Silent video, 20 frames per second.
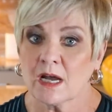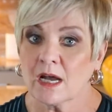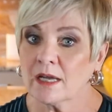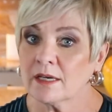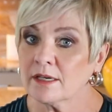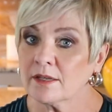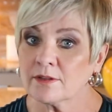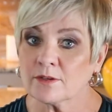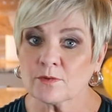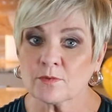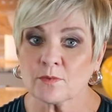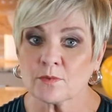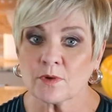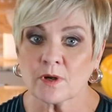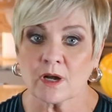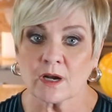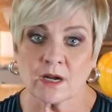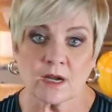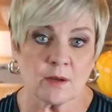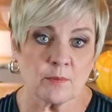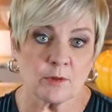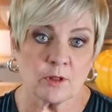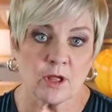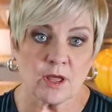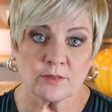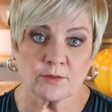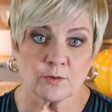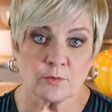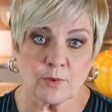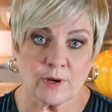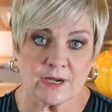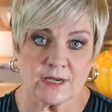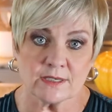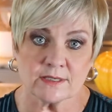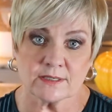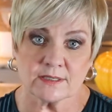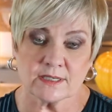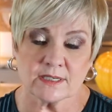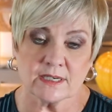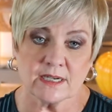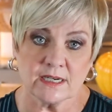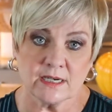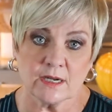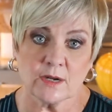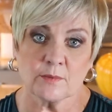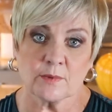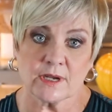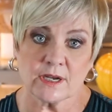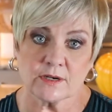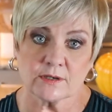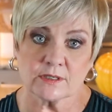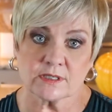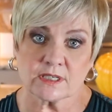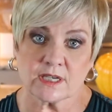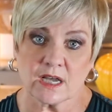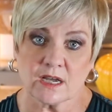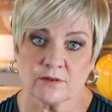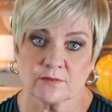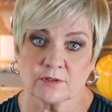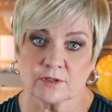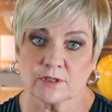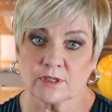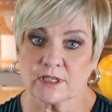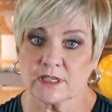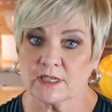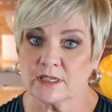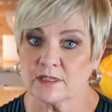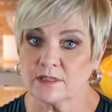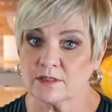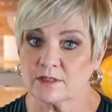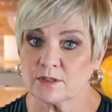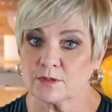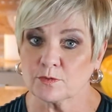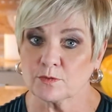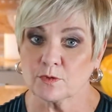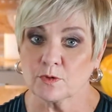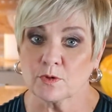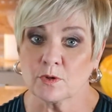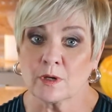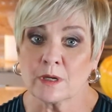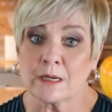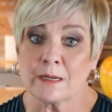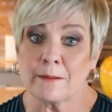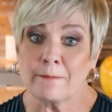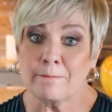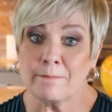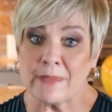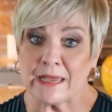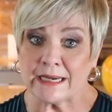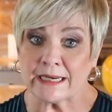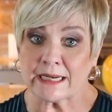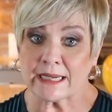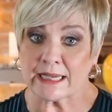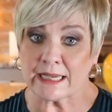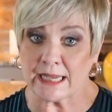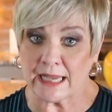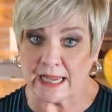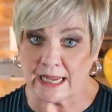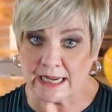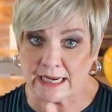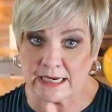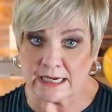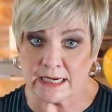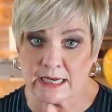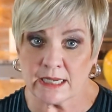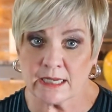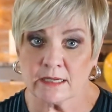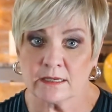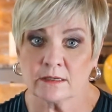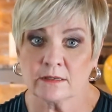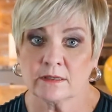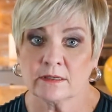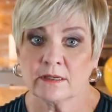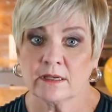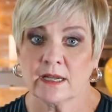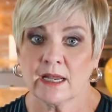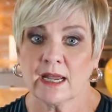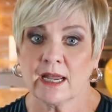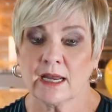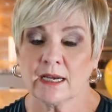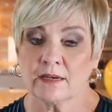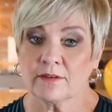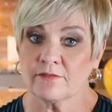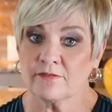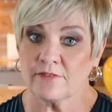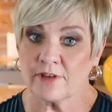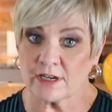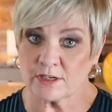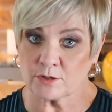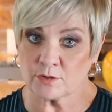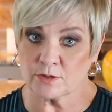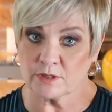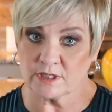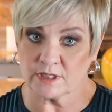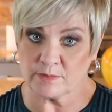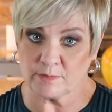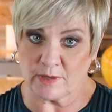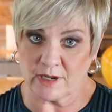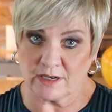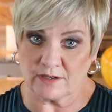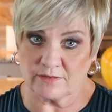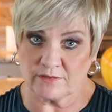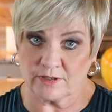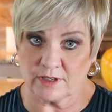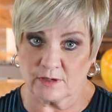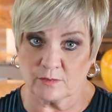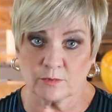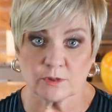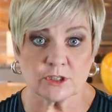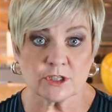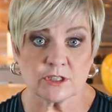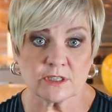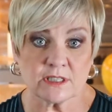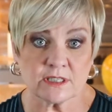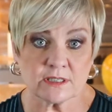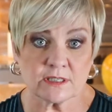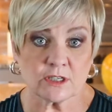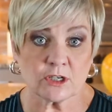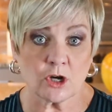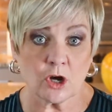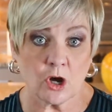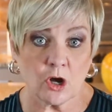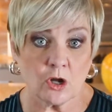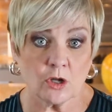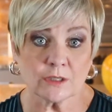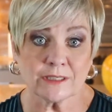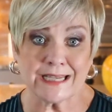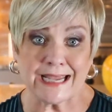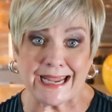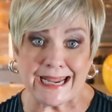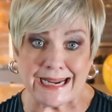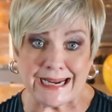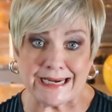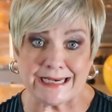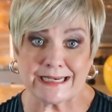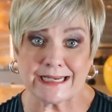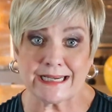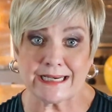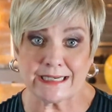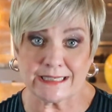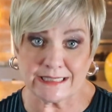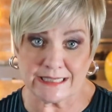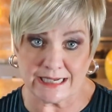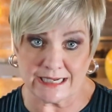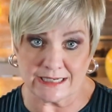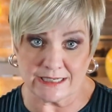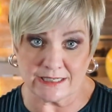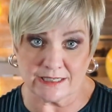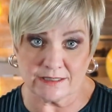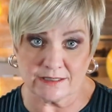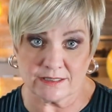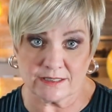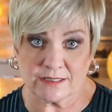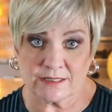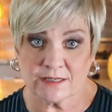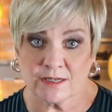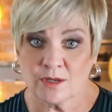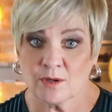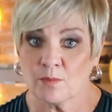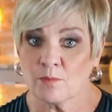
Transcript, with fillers: Another, a couple other ways that in-home care is covered is through Medicaid, and a veterans benefit, which is called aid and attendance.